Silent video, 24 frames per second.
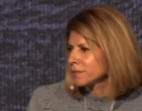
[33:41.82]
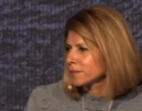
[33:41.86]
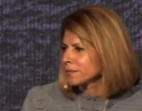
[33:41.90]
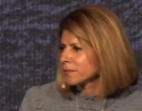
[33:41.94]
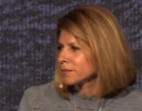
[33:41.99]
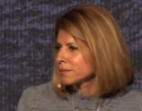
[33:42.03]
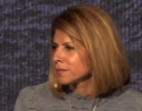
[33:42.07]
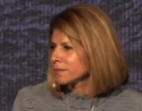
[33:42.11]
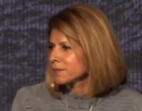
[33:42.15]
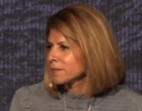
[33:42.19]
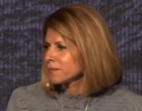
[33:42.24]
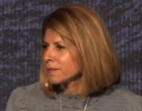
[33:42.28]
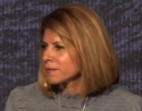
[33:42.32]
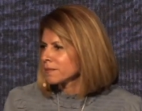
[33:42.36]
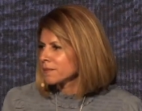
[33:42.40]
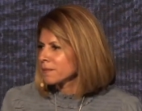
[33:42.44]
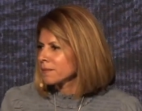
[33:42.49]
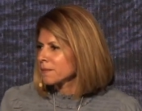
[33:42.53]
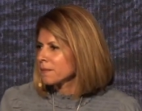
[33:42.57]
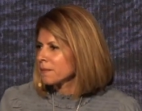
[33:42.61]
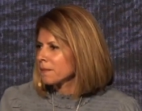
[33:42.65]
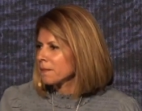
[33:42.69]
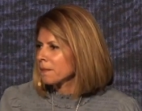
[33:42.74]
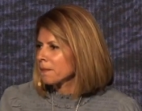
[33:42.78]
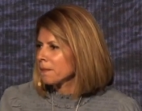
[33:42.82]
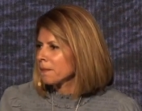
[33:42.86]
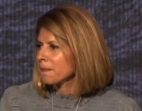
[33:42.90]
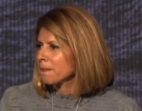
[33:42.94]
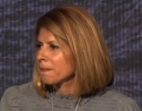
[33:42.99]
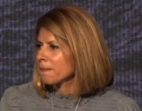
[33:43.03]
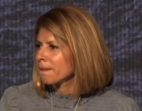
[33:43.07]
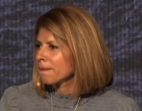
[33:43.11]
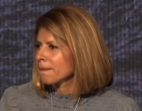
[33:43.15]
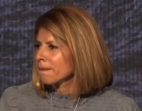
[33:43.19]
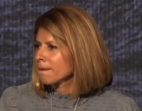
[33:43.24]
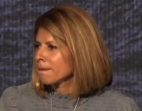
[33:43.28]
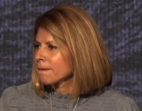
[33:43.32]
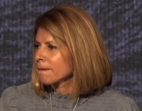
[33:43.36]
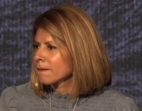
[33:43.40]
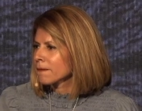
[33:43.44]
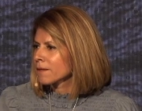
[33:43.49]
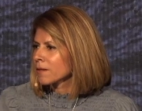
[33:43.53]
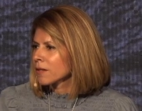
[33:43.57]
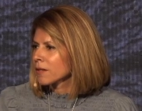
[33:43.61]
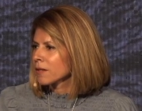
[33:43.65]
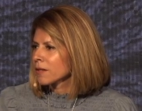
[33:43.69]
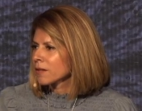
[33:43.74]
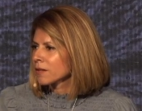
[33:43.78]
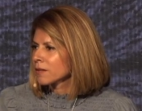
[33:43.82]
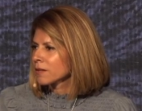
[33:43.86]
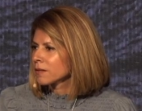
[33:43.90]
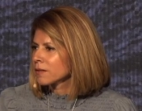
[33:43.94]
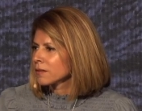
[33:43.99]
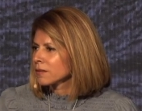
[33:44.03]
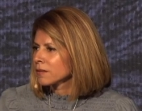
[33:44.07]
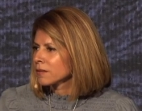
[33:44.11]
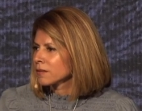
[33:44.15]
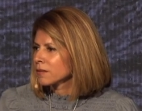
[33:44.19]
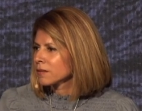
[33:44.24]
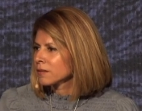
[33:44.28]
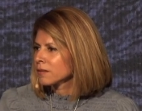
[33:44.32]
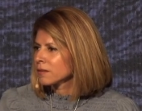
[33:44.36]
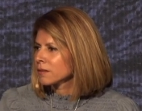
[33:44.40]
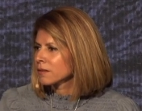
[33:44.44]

Nothing is said.